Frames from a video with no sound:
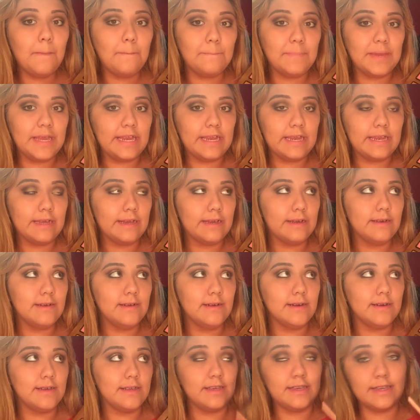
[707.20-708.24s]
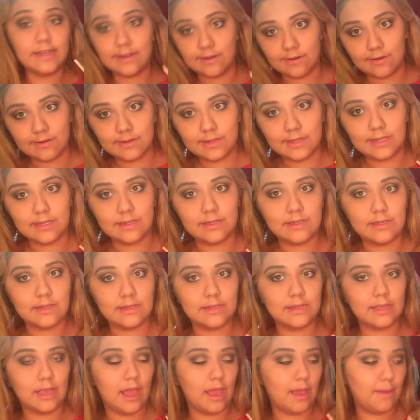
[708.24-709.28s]
been a year since
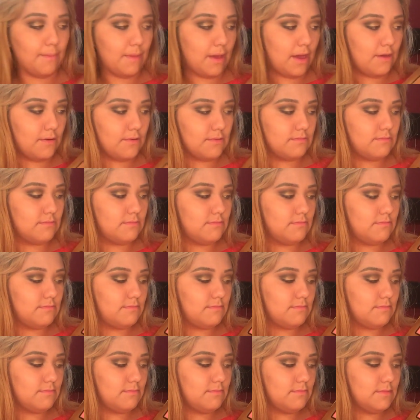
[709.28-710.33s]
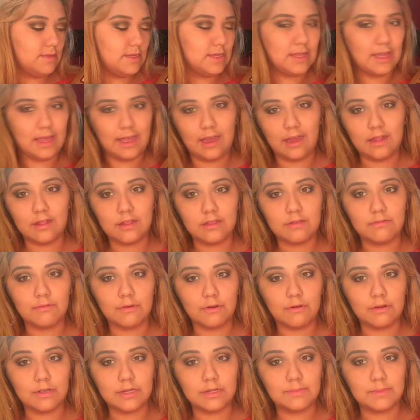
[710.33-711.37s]
this came out because I got this for
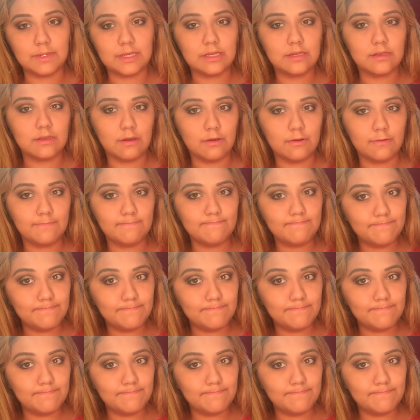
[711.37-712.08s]
Christmas, so